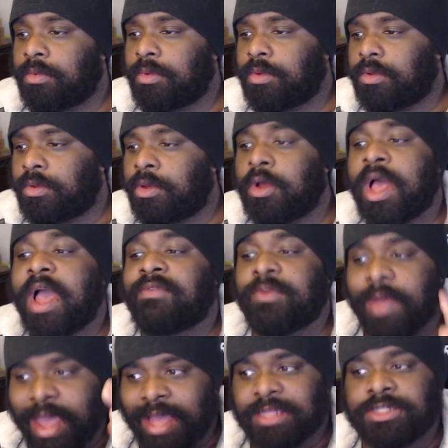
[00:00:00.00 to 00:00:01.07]
you'll have
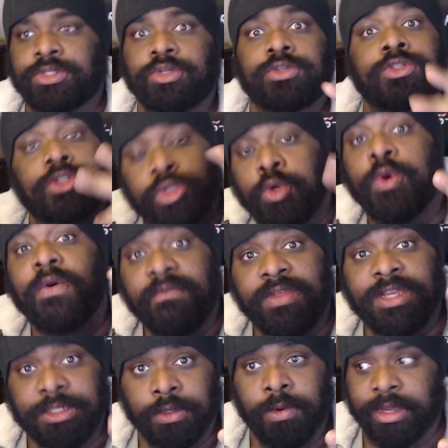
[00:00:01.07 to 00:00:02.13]
to answer 2 of
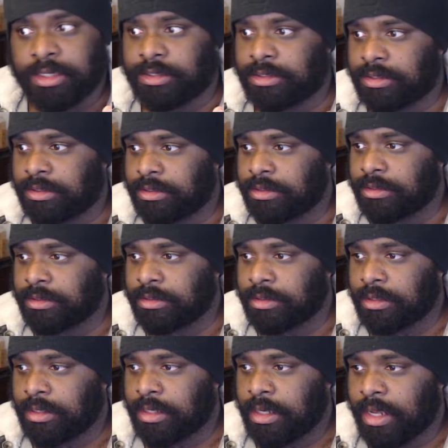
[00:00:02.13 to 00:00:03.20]
these questions
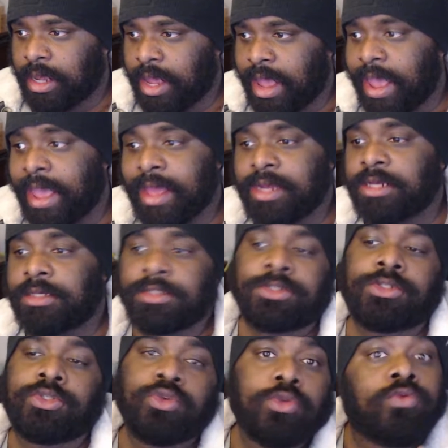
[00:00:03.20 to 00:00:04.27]
and
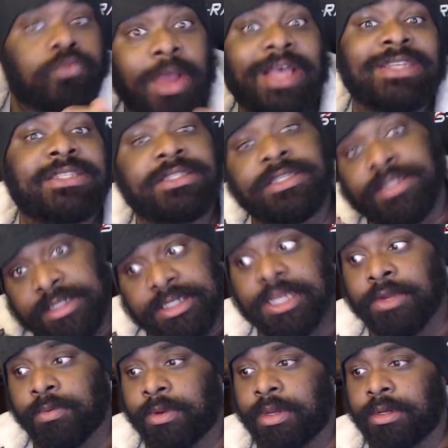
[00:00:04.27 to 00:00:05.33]
do the rest in
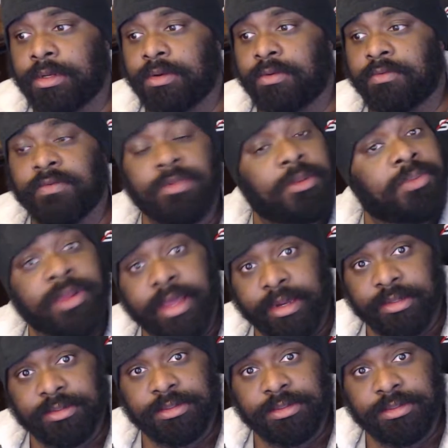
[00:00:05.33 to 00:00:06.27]
secret from the players.